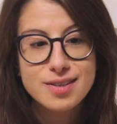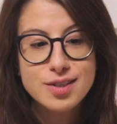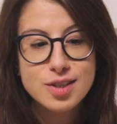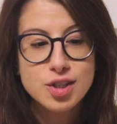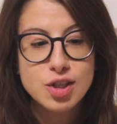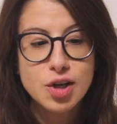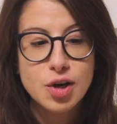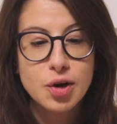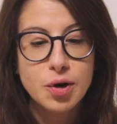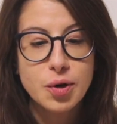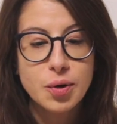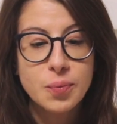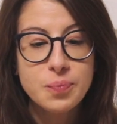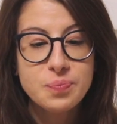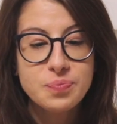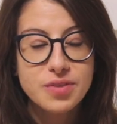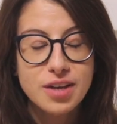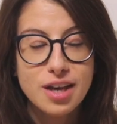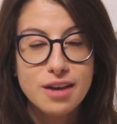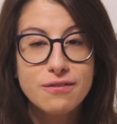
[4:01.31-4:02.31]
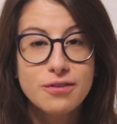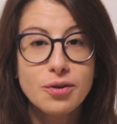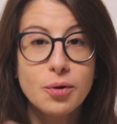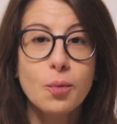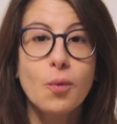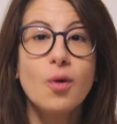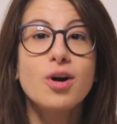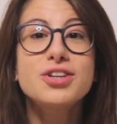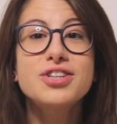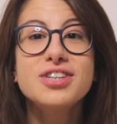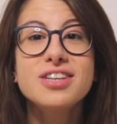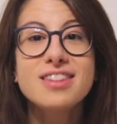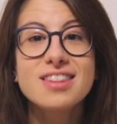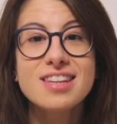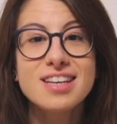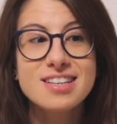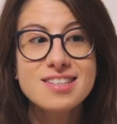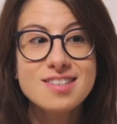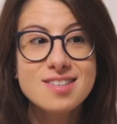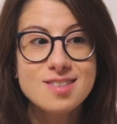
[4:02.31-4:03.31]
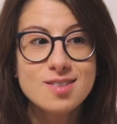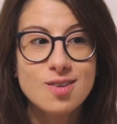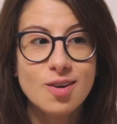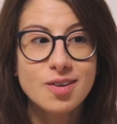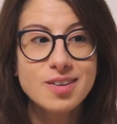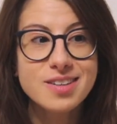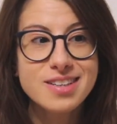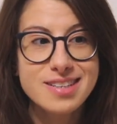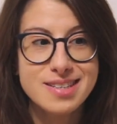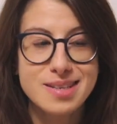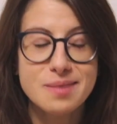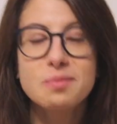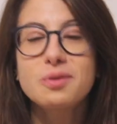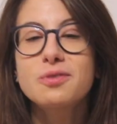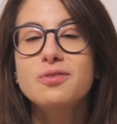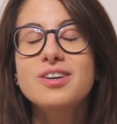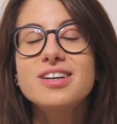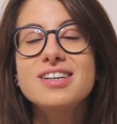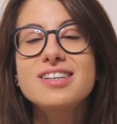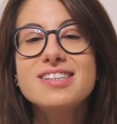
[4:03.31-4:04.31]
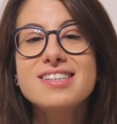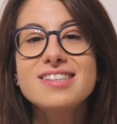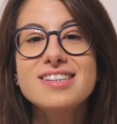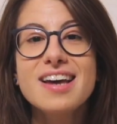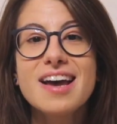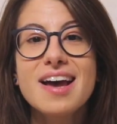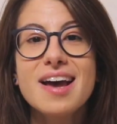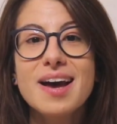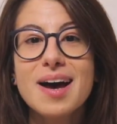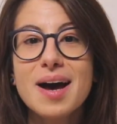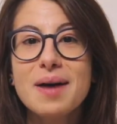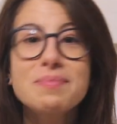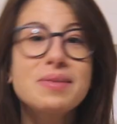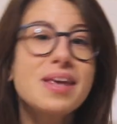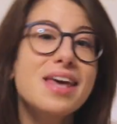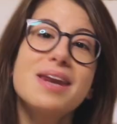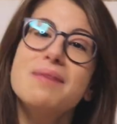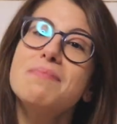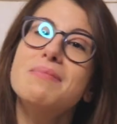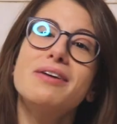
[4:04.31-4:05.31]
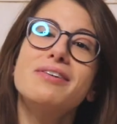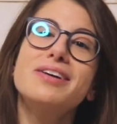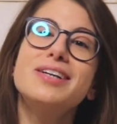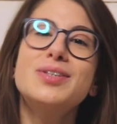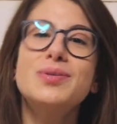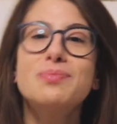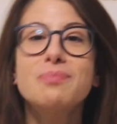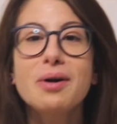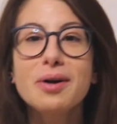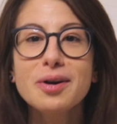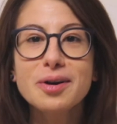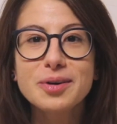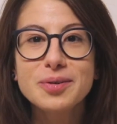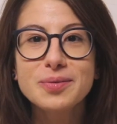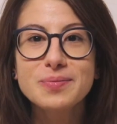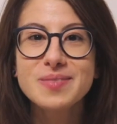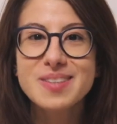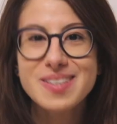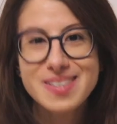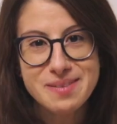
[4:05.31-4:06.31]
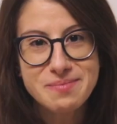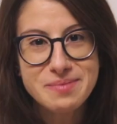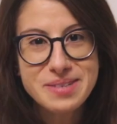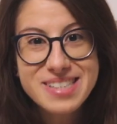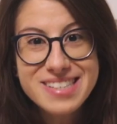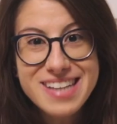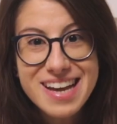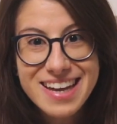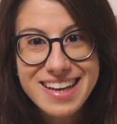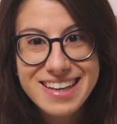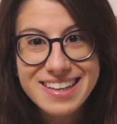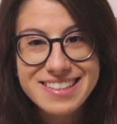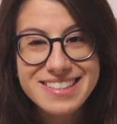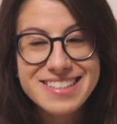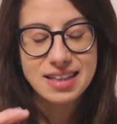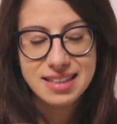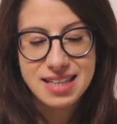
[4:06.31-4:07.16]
So if you're watching this on December 1st, I'm getting married tomorrow, December 2nd.